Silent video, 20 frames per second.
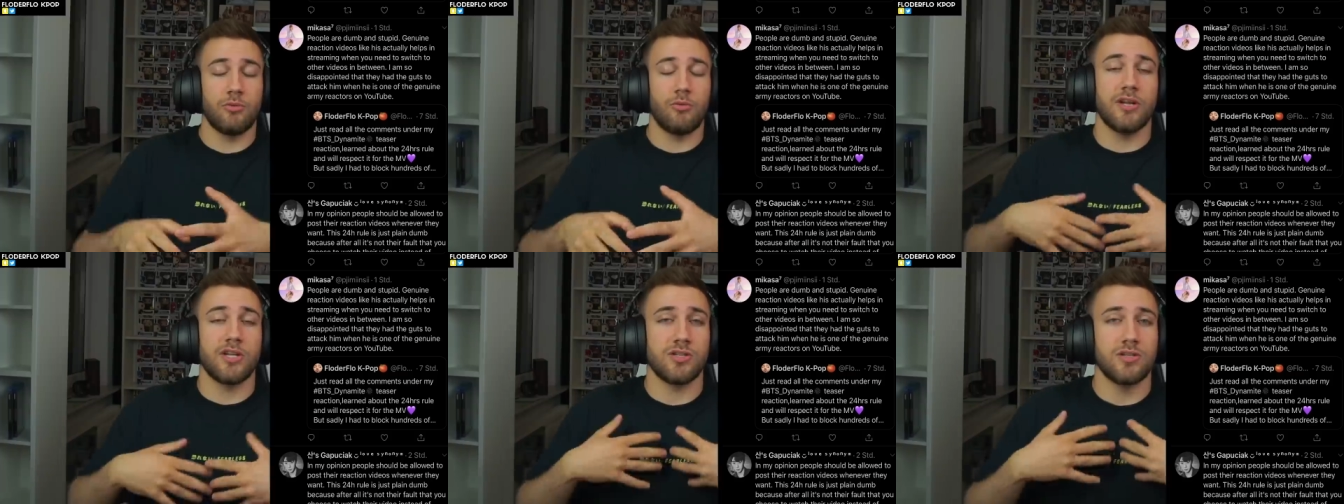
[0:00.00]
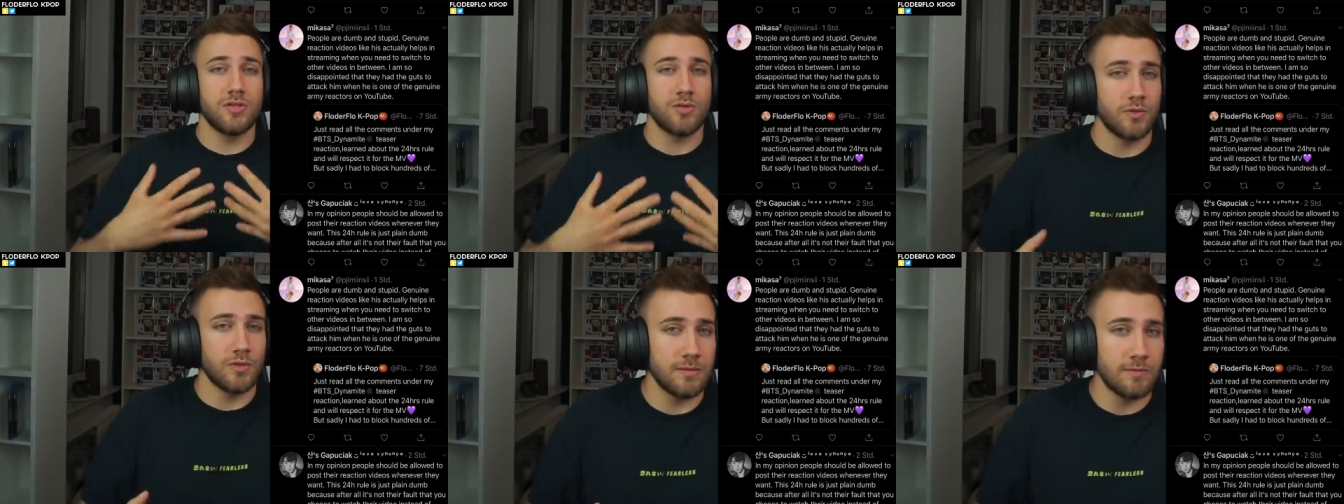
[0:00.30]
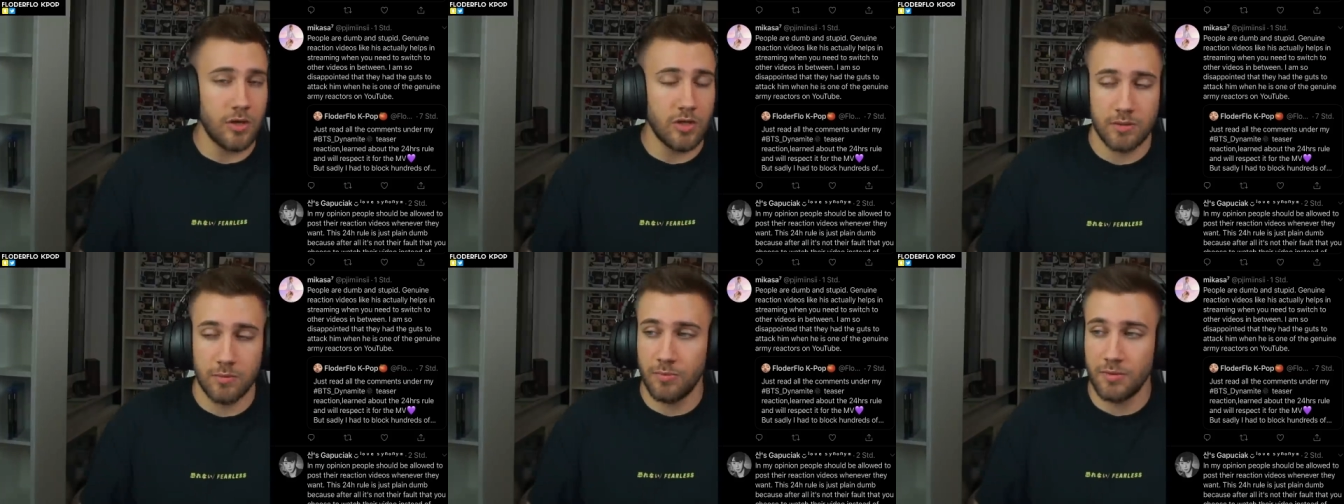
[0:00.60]
reaction as soon as
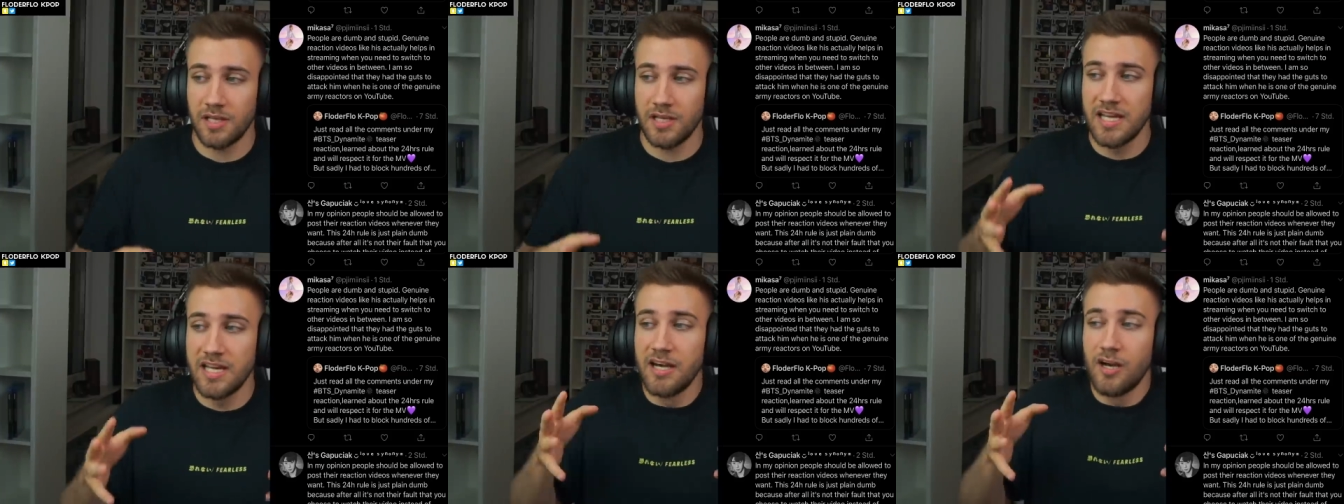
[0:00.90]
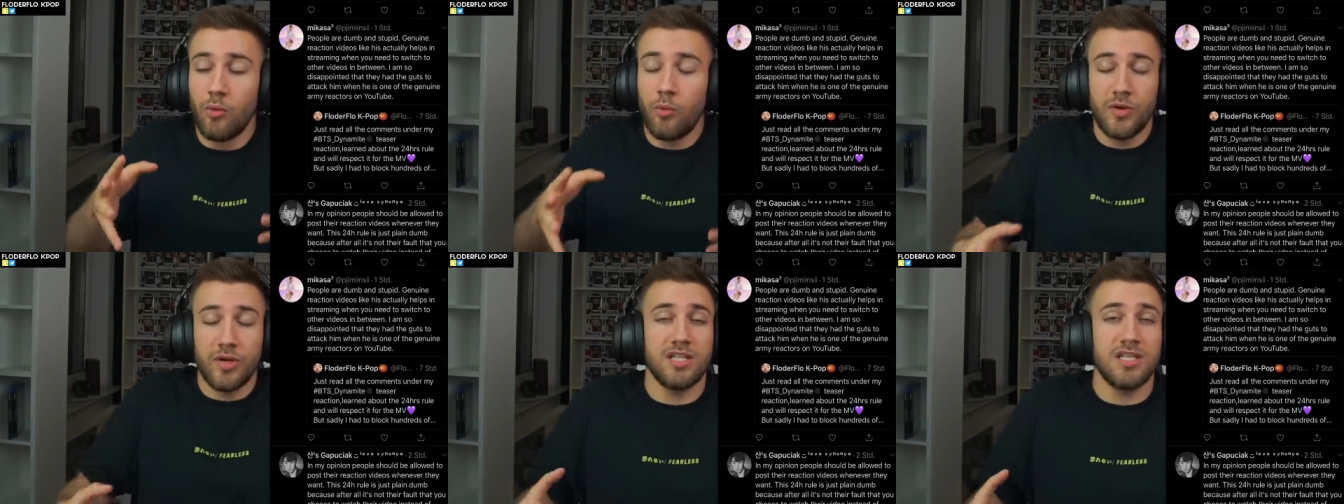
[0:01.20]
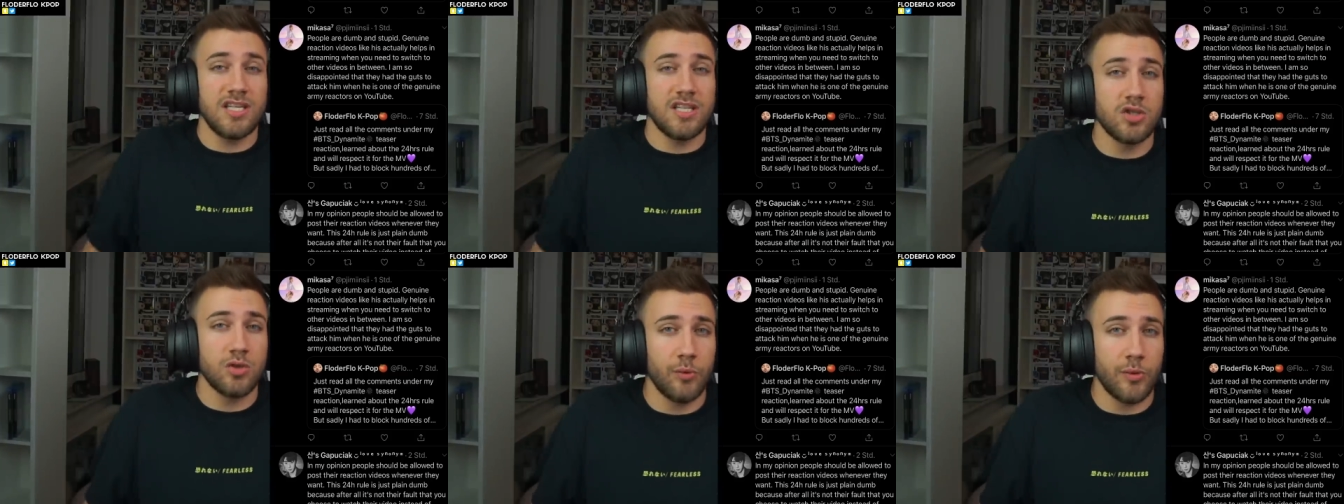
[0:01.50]
possible. We
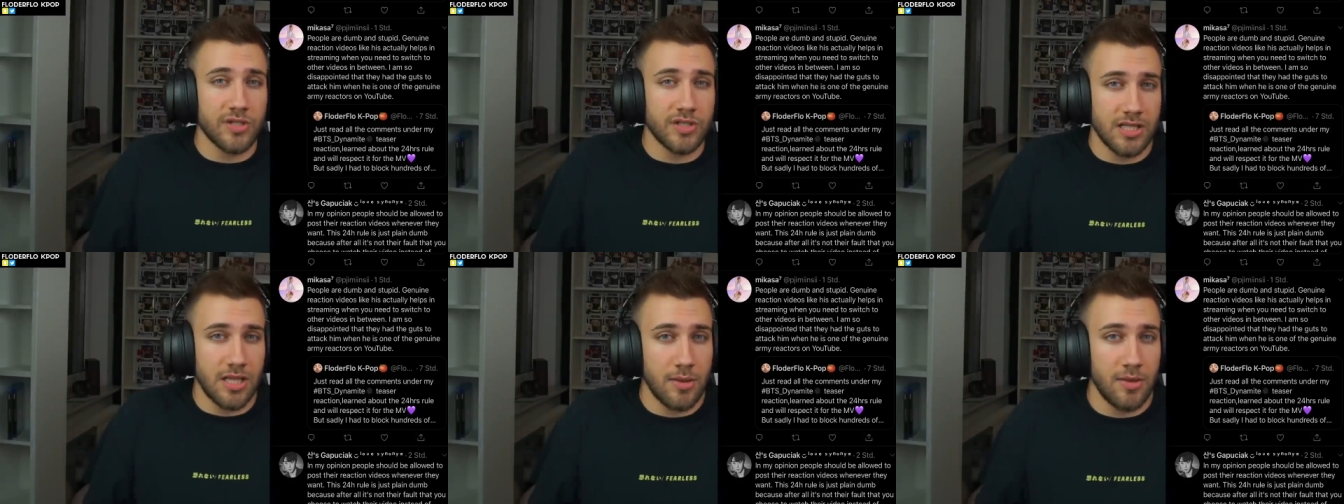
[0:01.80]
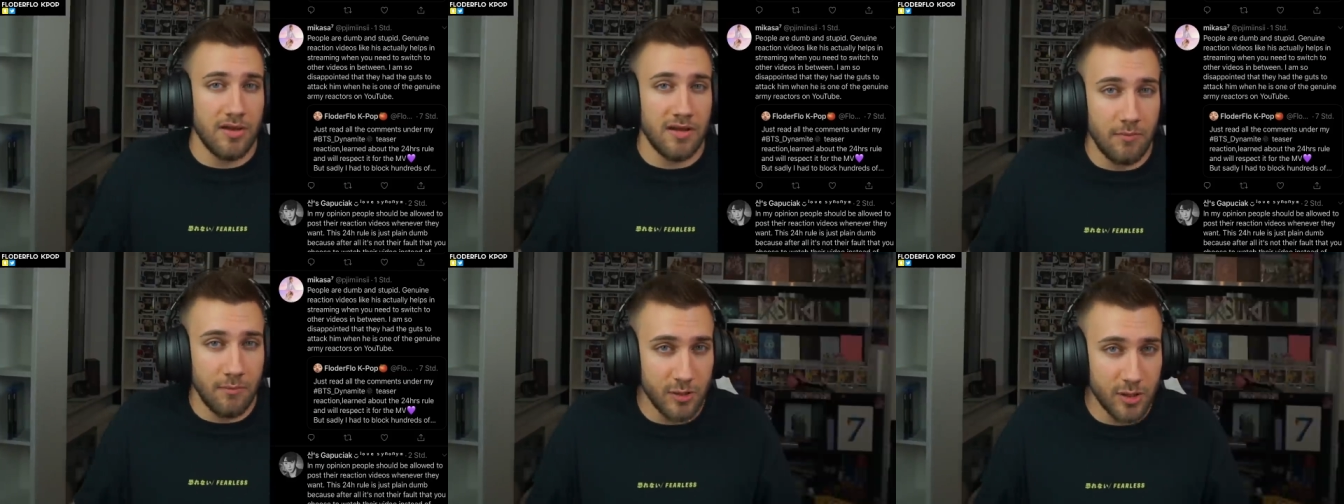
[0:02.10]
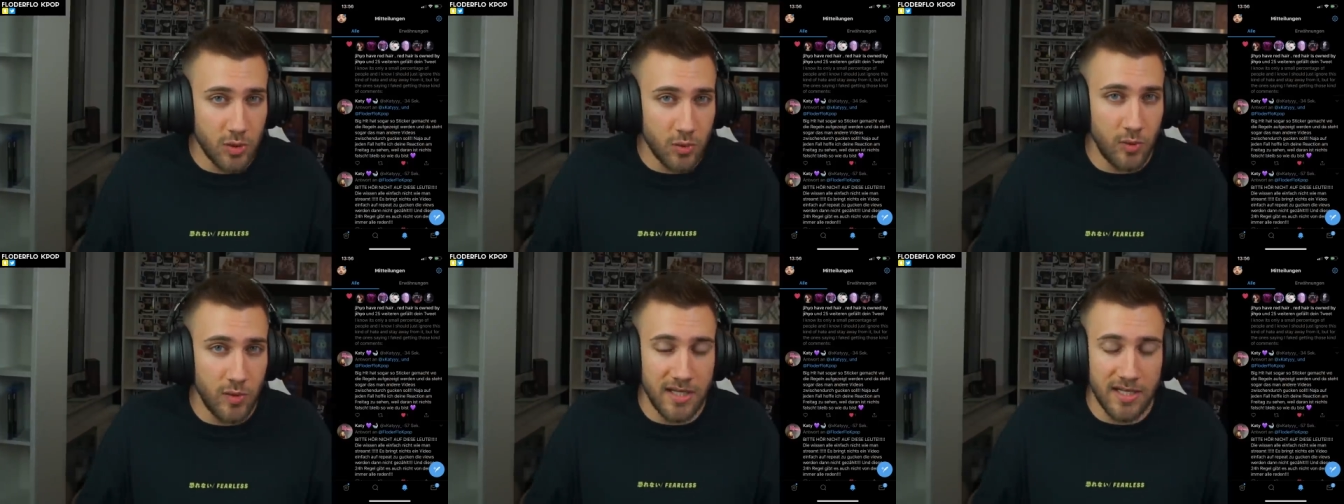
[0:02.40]
need to watch something in
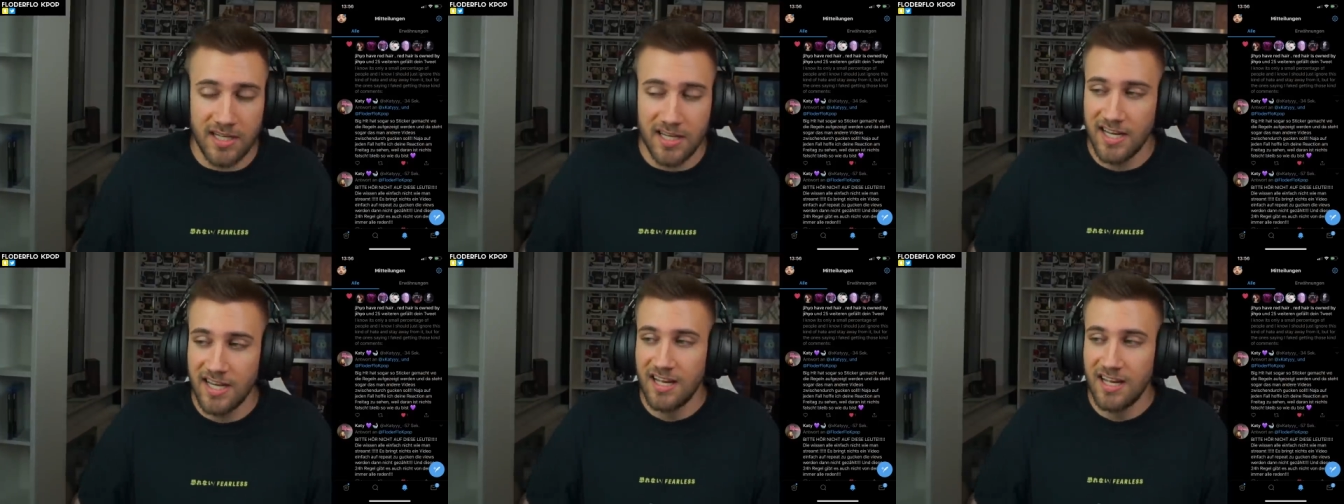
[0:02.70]
between.